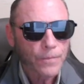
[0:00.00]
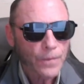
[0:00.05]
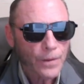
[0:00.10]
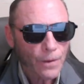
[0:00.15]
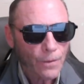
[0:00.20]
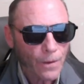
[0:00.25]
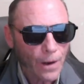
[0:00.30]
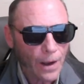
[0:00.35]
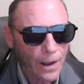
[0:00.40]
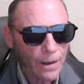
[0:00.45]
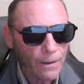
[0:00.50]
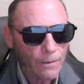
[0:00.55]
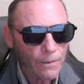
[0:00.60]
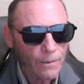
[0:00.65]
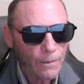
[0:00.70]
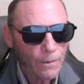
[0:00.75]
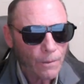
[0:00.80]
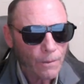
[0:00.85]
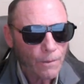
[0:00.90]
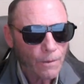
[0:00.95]
Right?
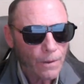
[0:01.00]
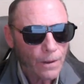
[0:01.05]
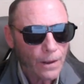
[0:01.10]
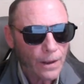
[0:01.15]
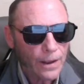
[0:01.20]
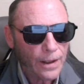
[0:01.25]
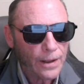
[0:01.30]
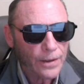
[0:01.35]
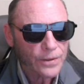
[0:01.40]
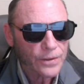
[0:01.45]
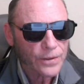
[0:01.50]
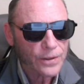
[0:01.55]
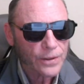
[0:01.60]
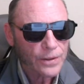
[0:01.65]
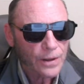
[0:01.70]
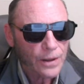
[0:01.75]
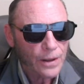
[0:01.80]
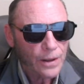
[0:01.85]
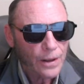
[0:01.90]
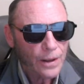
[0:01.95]
It's
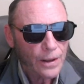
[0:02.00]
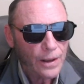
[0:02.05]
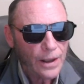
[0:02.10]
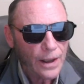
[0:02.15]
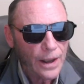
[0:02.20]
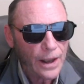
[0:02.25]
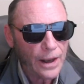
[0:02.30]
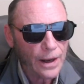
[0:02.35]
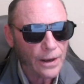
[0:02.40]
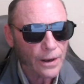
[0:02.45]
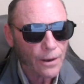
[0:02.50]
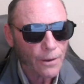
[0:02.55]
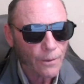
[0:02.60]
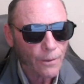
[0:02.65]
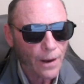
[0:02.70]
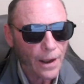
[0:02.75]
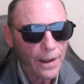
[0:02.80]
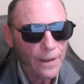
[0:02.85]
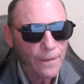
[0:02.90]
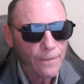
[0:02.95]
here,
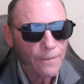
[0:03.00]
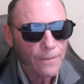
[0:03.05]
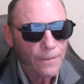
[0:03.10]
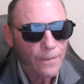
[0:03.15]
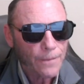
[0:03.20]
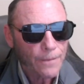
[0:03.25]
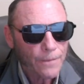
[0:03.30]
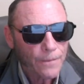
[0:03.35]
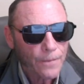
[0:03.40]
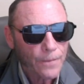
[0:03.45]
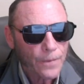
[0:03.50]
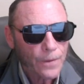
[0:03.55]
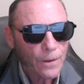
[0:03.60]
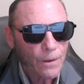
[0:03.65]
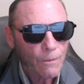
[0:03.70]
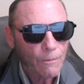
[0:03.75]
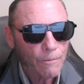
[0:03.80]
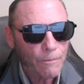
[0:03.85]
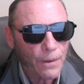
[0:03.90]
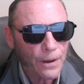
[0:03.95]
right?
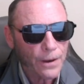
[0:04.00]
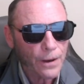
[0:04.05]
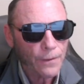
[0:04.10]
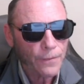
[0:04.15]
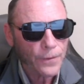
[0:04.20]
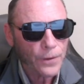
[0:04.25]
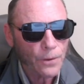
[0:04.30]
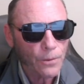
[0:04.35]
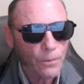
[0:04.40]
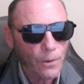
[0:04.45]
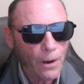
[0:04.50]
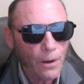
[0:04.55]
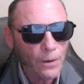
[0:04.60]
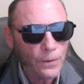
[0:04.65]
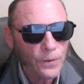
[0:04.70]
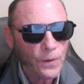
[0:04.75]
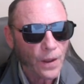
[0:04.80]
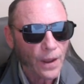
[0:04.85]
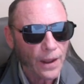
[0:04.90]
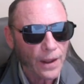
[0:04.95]
But if you
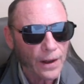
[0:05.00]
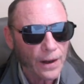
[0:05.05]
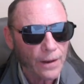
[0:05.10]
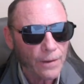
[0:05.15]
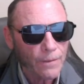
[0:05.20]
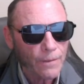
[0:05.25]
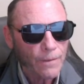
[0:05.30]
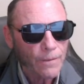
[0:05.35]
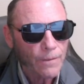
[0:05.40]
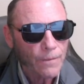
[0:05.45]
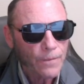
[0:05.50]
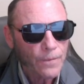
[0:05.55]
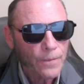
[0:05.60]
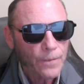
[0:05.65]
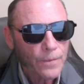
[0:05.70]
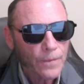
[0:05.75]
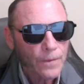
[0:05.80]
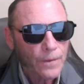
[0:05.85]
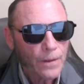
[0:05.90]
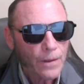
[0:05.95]
rotate it,
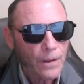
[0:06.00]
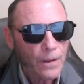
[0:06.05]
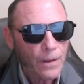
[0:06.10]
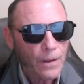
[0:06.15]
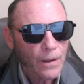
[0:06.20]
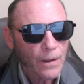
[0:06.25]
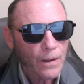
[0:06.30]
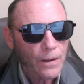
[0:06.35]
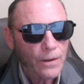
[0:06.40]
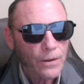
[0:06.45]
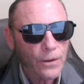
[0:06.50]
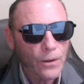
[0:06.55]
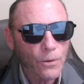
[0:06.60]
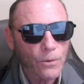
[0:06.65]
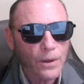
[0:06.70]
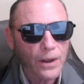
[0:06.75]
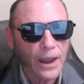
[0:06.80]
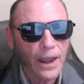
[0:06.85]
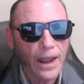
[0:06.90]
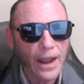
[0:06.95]

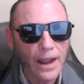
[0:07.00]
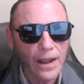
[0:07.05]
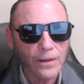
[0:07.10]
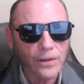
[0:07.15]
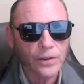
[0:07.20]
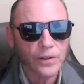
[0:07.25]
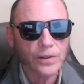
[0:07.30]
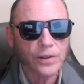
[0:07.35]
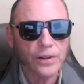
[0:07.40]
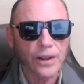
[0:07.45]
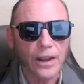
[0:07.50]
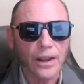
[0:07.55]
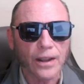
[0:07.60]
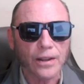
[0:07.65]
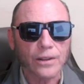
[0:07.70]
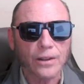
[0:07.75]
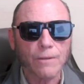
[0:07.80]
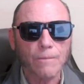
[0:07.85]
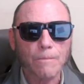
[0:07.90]
you can't see it.